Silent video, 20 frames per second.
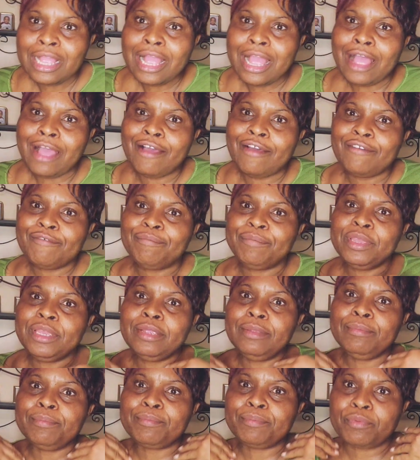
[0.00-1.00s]
I've
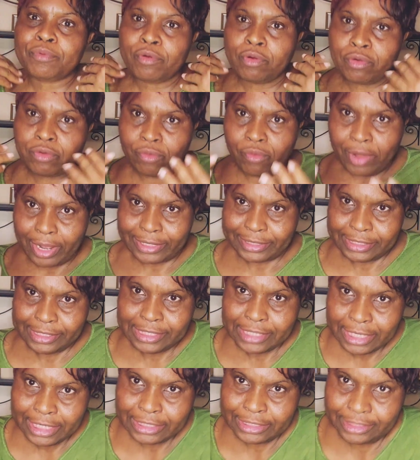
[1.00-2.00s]
been
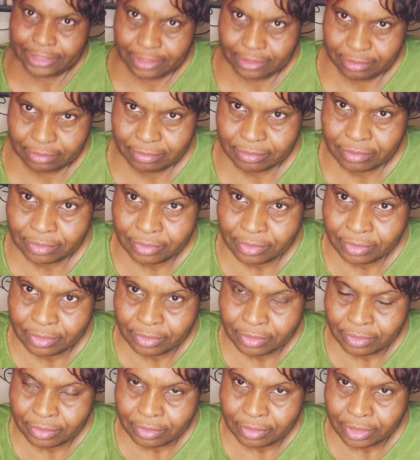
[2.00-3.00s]
procrastinating,
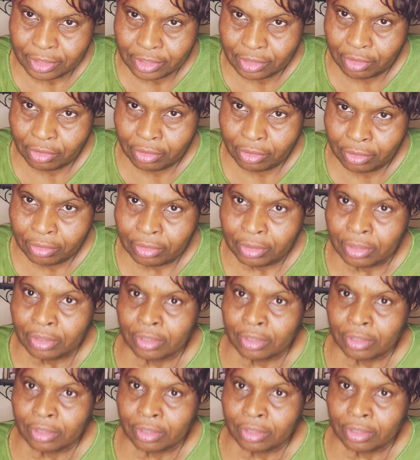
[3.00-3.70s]
you know,